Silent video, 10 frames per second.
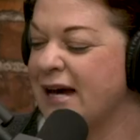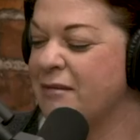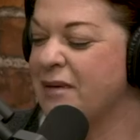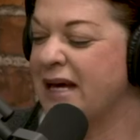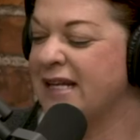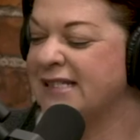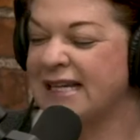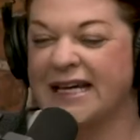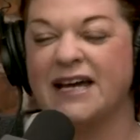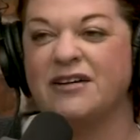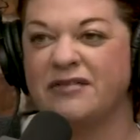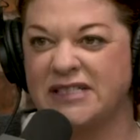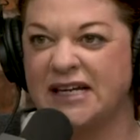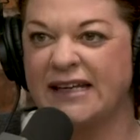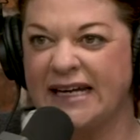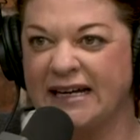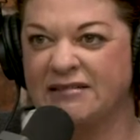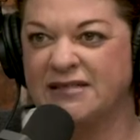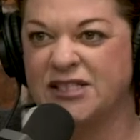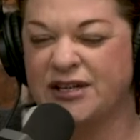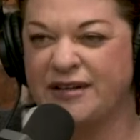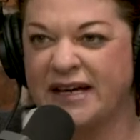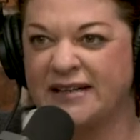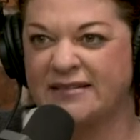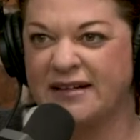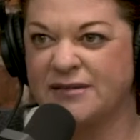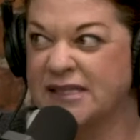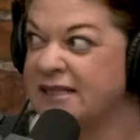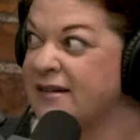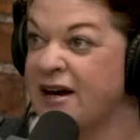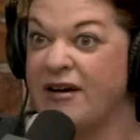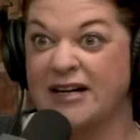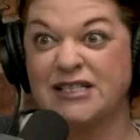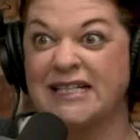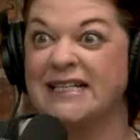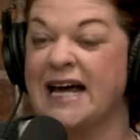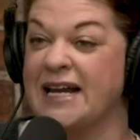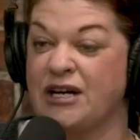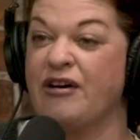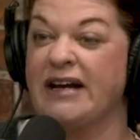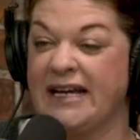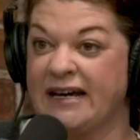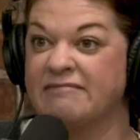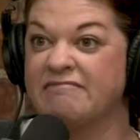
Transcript: up and he's like, hey, you have a taillight out. Did you know that? I was like, no, actually, I had no idea.